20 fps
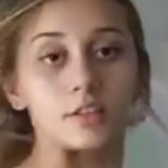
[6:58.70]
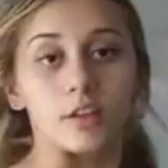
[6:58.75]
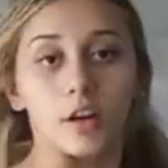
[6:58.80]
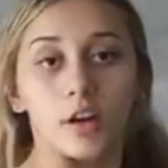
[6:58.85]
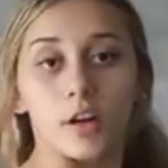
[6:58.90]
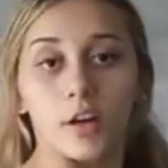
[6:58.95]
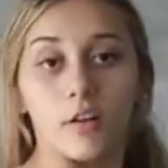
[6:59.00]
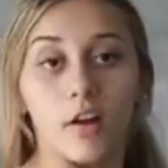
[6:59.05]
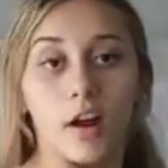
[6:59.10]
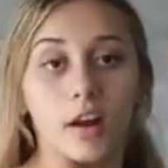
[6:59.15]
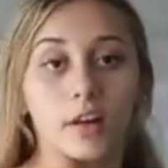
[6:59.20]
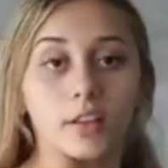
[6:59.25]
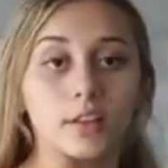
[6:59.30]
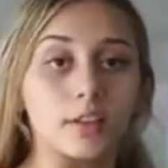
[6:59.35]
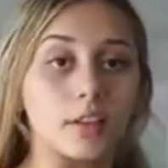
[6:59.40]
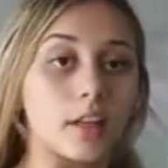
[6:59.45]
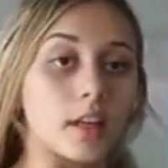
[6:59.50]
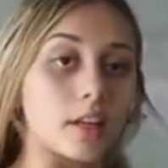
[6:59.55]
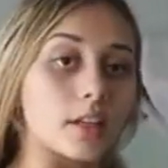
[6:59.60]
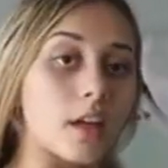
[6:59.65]
you turn around and
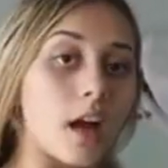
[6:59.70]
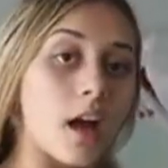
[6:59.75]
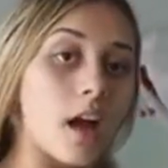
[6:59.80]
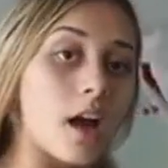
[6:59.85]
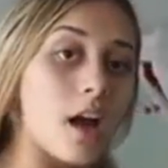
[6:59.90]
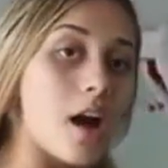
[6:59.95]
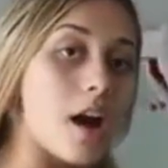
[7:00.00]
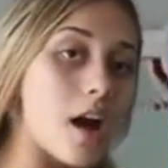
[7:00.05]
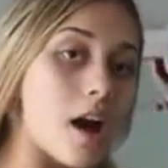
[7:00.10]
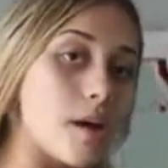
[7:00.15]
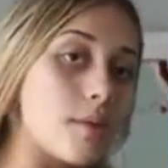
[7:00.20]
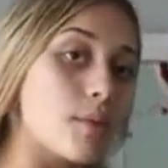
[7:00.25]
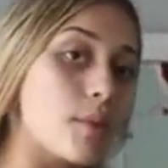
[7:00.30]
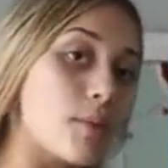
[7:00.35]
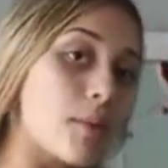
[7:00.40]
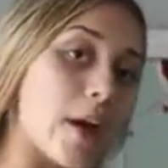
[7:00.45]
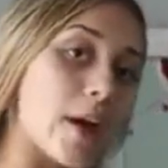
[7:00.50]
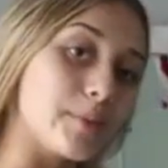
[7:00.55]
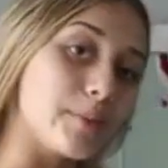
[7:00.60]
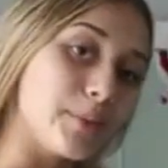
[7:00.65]
you're like, I'm a
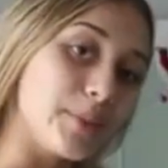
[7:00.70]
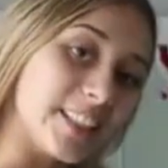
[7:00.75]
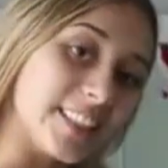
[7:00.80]
black